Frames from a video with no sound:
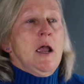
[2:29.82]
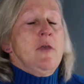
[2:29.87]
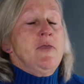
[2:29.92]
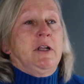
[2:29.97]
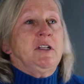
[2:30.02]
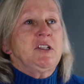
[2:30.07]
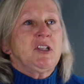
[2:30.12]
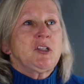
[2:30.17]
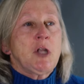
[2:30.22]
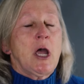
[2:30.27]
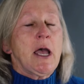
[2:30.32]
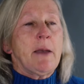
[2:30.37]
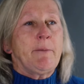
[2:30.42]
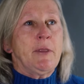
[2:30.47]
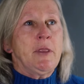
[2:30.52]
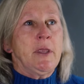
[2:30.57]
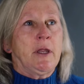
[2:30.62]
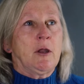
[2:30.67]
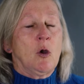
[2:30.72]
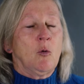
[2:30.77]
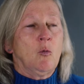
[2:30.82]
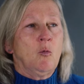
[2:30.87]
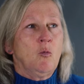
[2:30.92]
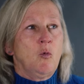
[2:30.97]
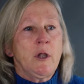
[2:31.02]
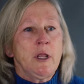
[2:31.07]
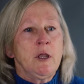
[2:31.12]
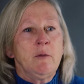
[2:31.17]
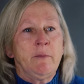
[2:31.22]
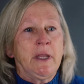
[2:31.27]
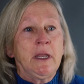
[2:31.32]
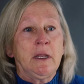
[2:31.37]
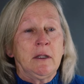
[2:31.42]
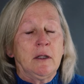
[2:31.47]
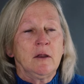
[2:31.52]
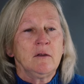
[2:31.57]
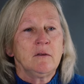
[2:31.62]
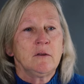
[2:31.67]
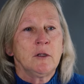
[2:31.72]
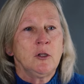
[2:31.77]
And they'd stop and they go, What do you
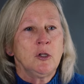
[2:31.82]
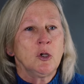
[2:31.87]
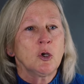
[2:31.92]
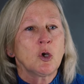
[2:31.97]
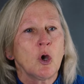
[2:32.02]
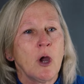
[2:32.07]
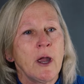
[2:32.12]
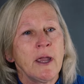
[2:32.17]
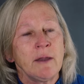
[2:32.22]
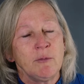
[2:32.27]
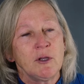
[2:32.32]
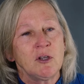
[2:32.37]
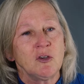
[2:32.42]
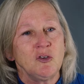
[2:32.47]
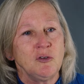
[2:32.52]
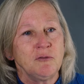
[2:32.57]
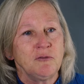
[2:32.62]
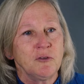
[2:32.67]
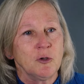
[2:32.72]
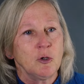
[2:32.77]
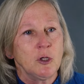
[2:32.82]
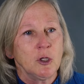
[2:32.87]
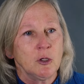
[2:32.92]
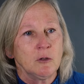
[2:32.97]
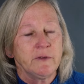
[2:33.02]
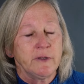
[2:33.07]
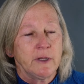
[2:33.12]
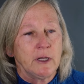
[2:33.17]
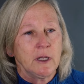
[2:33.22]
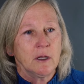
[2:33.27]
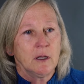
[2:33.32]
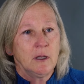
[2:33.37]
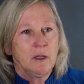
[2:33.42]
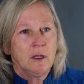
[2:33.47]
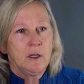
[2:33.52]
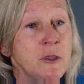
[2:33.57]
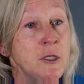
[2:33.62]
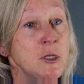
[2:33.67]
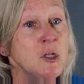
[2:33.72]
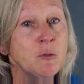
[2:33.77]
mean? I said, You're crying because you feel guilty.
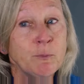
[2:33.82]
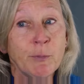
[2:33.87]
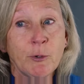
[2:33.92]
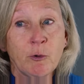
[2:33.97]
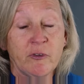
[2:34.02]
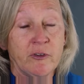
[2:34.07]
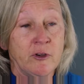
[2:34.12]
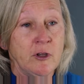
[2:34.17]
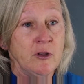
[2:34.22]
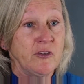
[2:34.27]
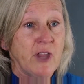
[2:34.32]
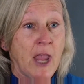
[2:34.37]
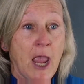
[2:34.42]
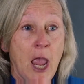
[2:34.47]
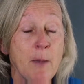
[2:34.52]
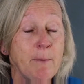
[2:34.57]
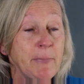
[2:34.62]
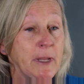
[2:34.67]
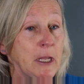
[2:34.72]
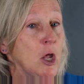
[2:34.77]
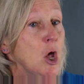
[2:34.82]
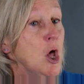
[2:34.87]
This person is happy.